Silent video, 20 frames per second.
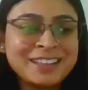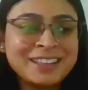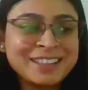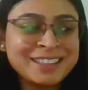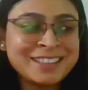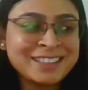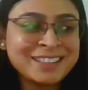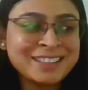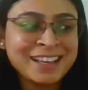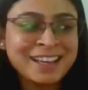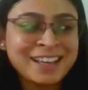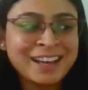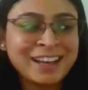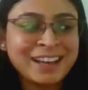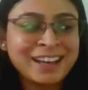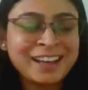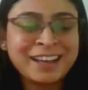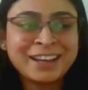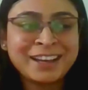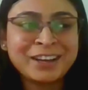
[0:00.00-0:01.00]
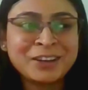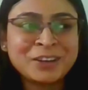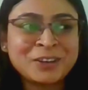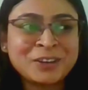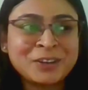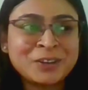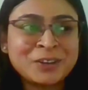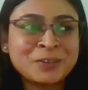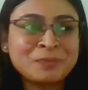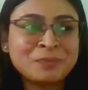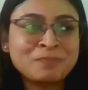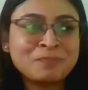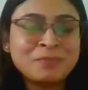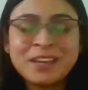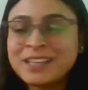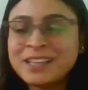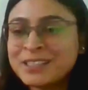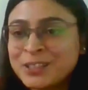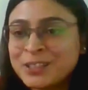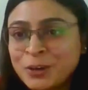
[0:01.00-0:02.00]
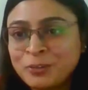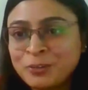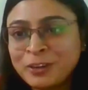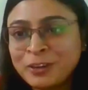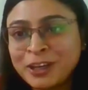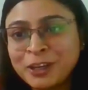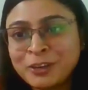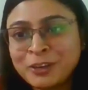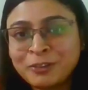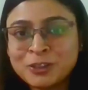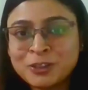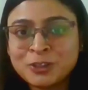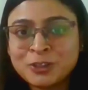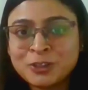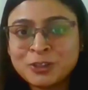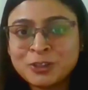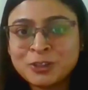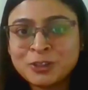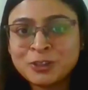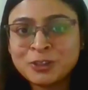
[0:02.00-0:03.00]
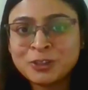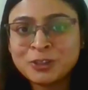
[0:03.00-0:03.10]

is like a mix of individuals